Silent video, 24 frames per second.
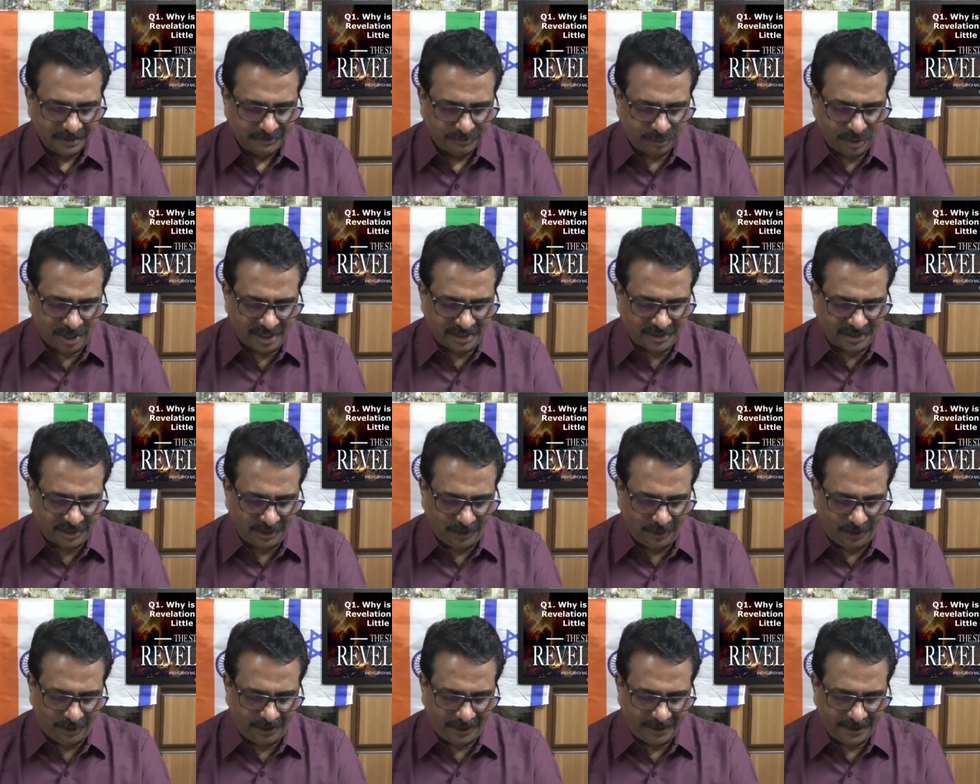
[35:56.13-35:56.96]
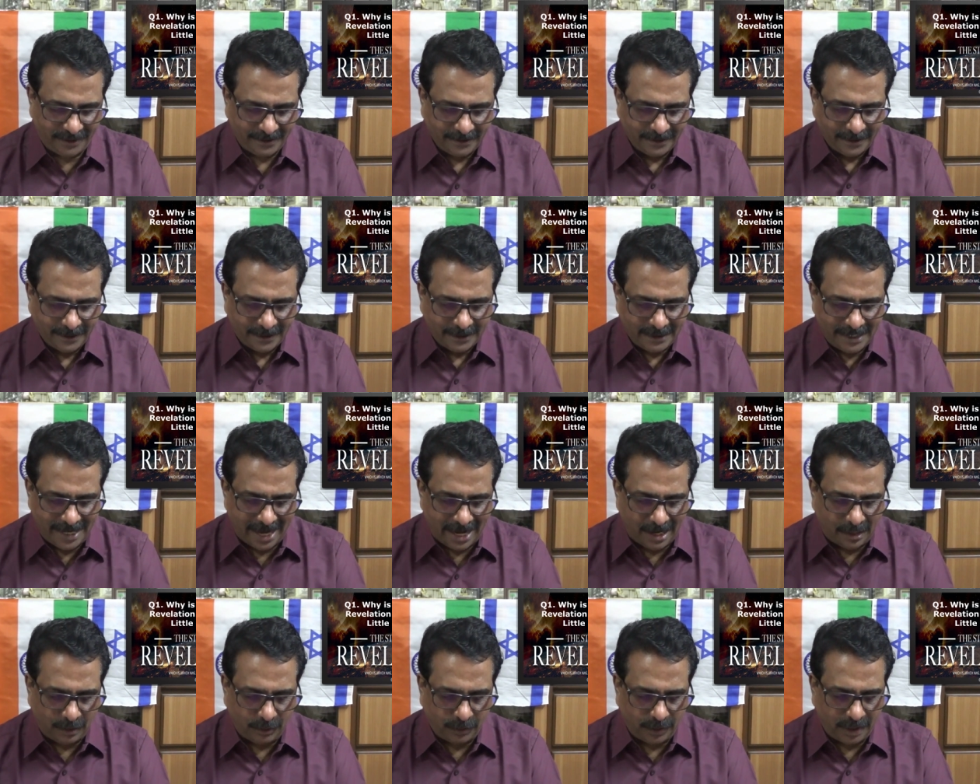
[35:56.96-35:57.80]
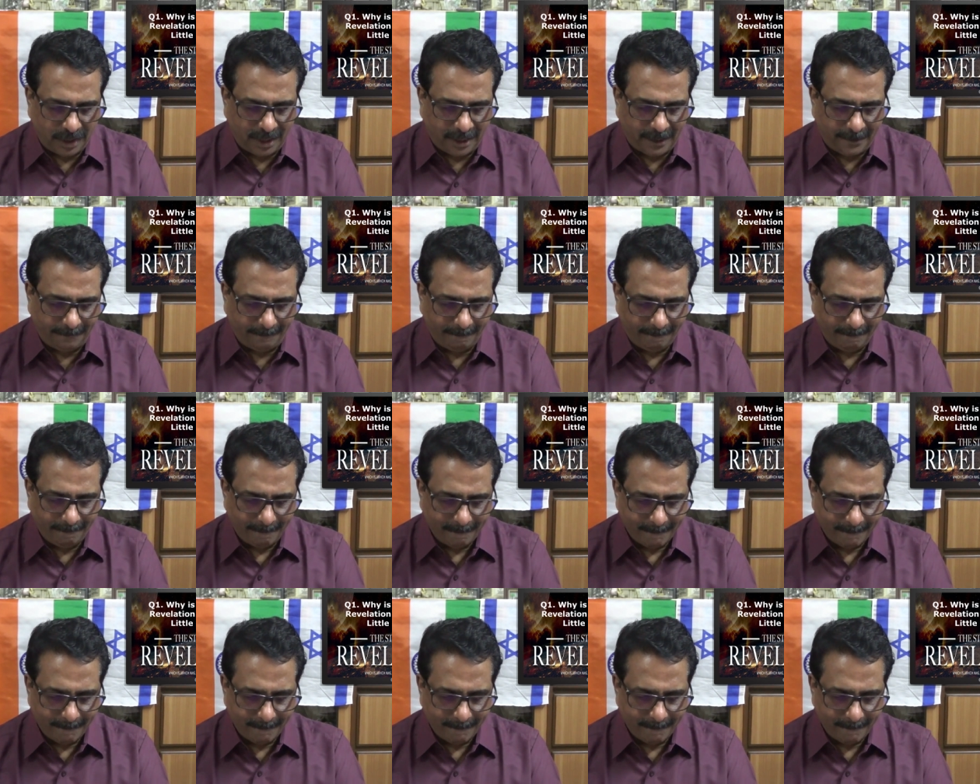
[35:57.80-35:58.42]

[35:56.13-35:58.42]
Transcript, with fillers: Praise the Lord. Now, um,